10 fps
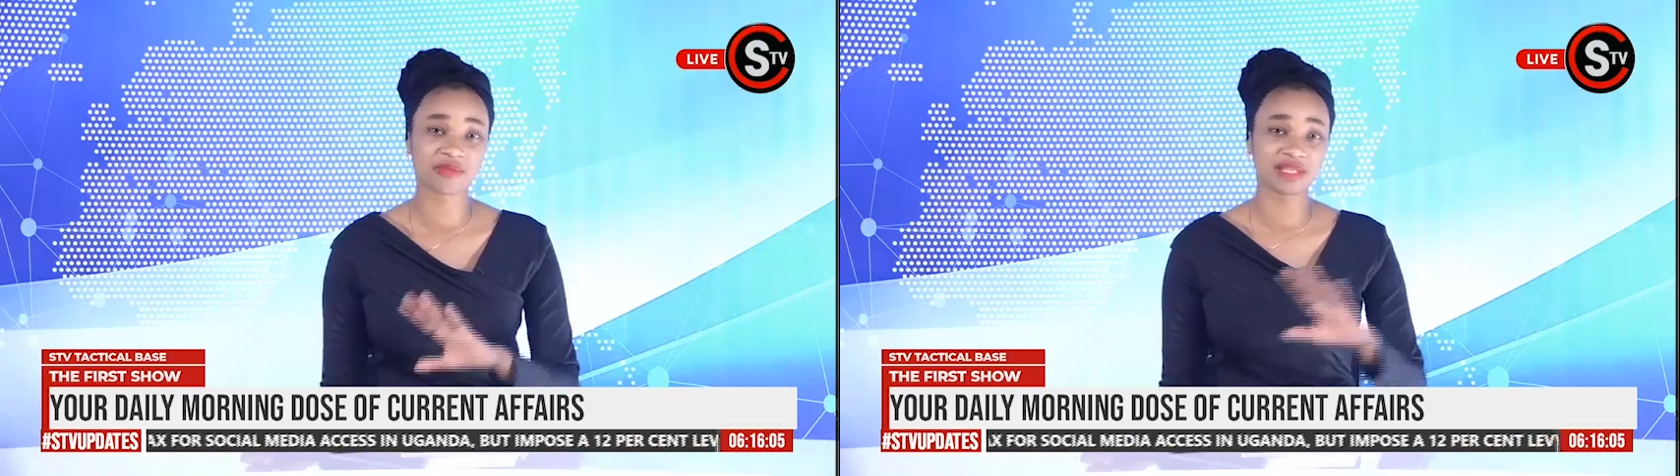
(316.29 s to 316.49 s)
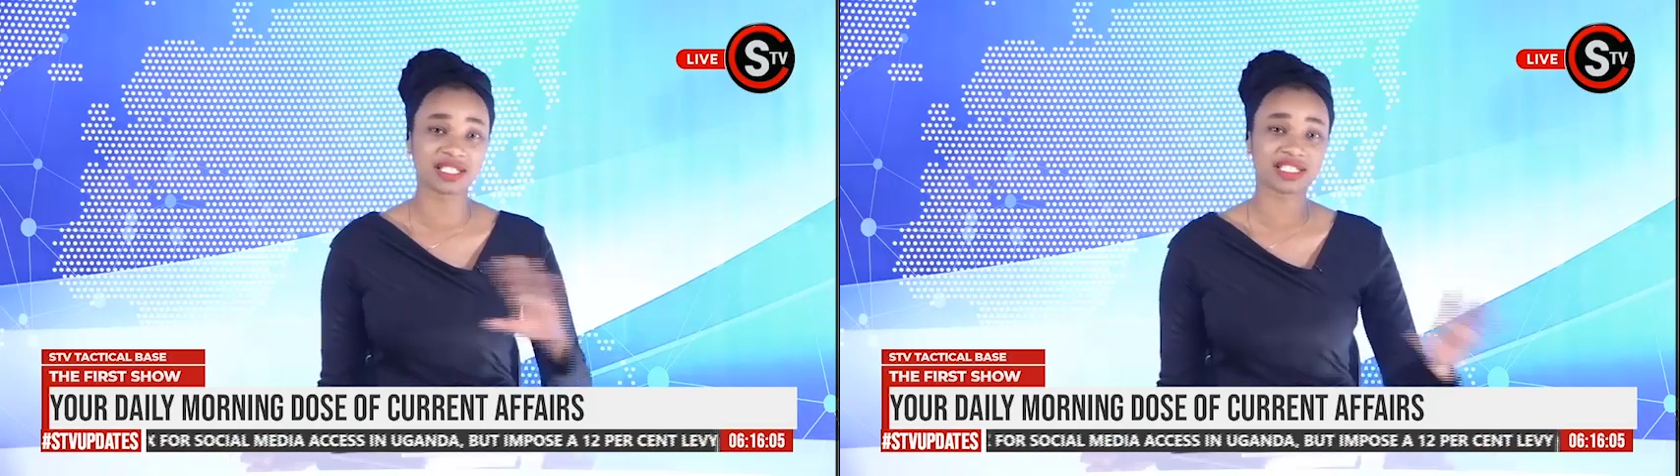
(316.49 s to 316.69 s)

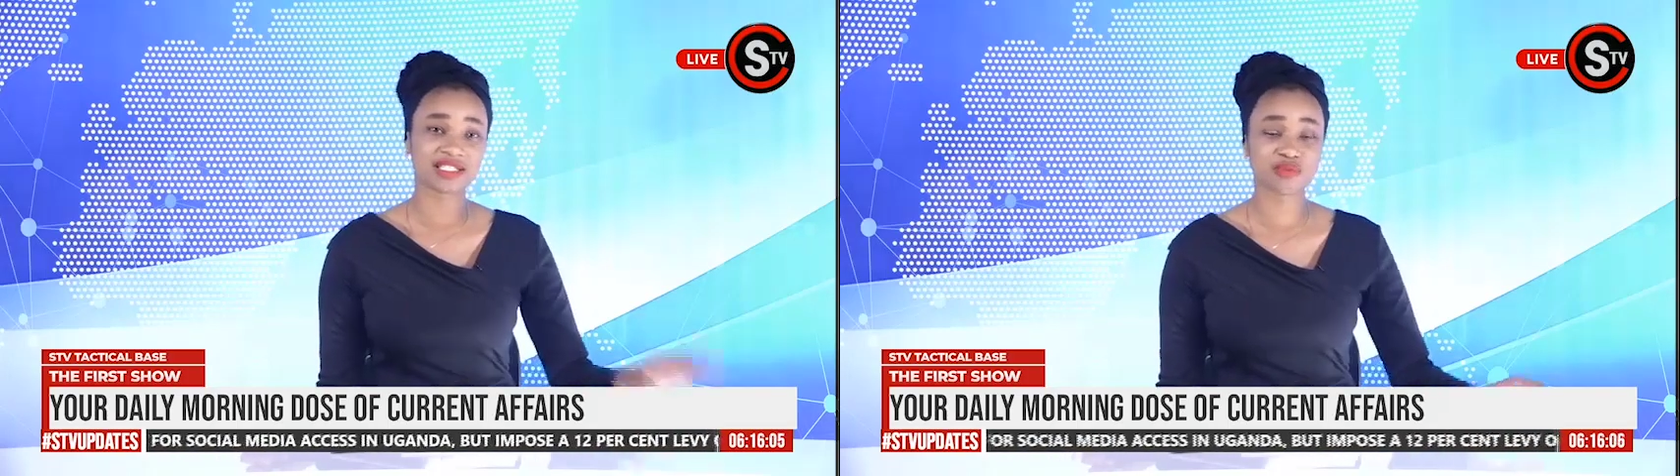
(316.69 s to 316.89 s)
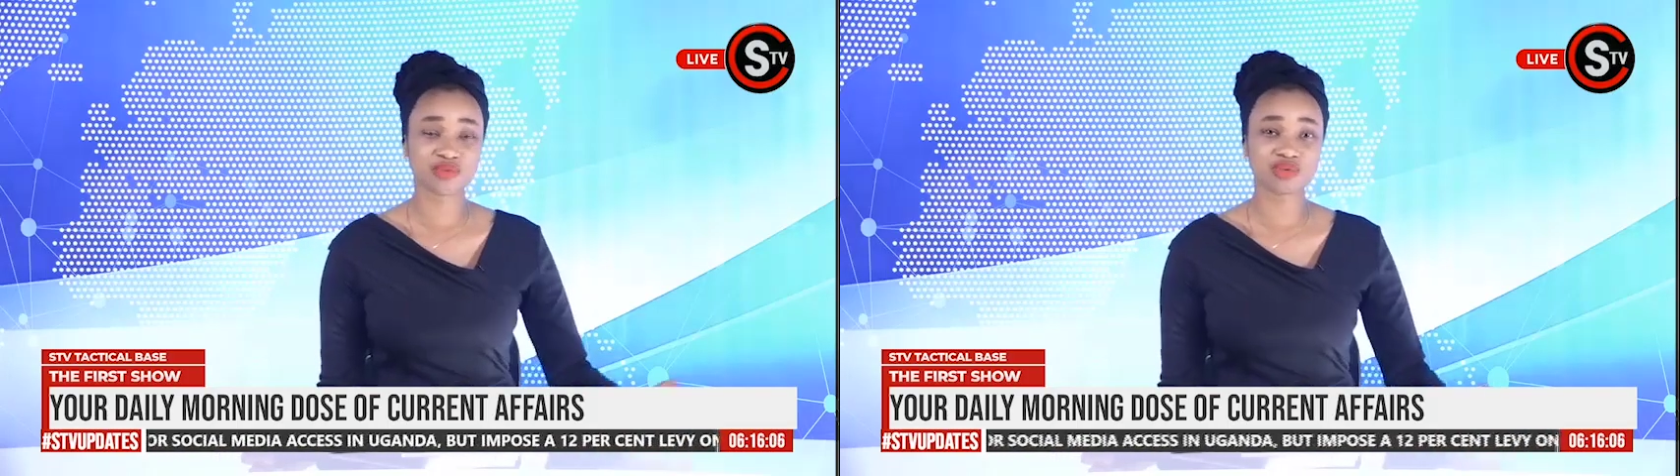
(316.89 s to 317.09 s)
Peter
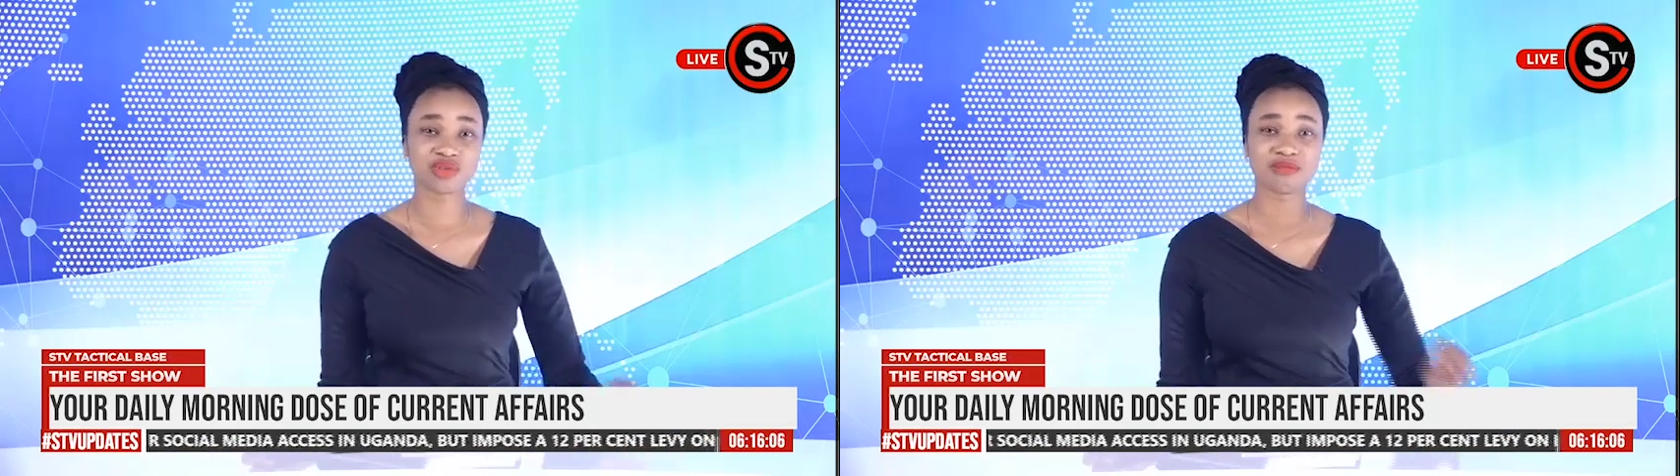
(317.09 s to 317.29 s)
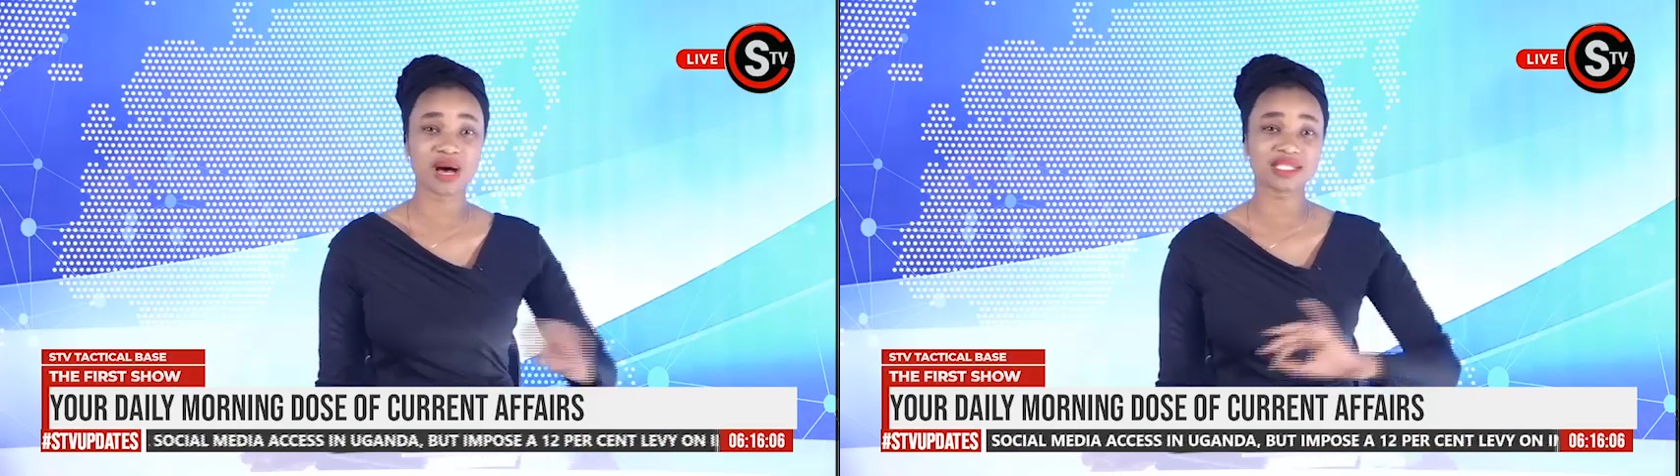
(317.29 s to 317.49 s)
doesn't put
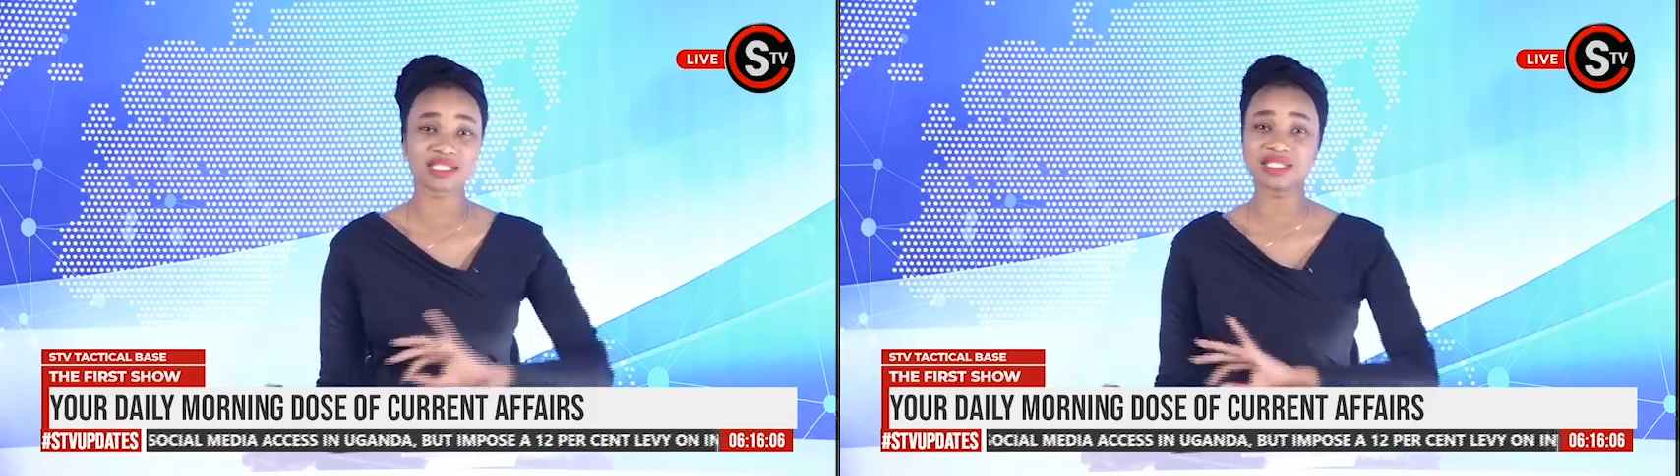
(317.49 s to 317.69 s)
on masks.